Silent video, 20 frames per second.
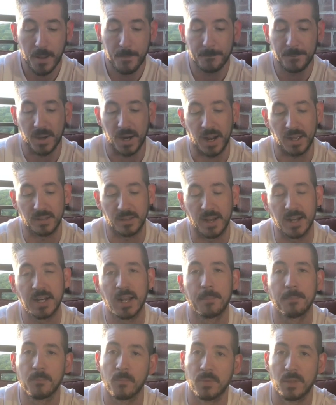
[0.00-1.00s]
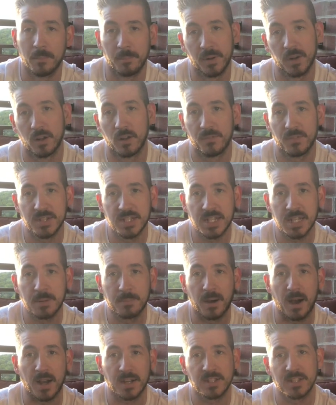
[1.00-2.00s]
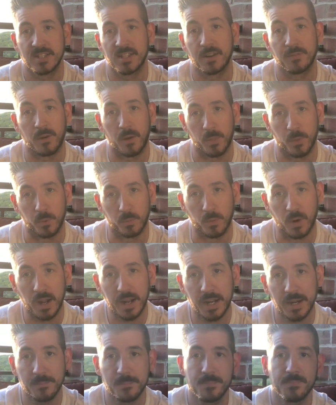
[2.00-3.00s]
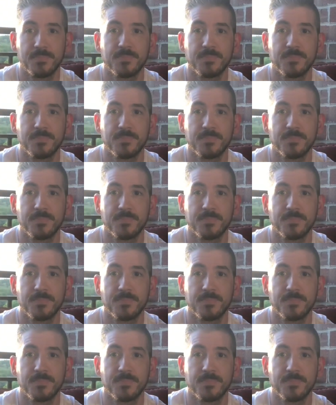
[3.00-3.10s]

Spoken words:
But I lined up in the middle of the tee box instead of on the right.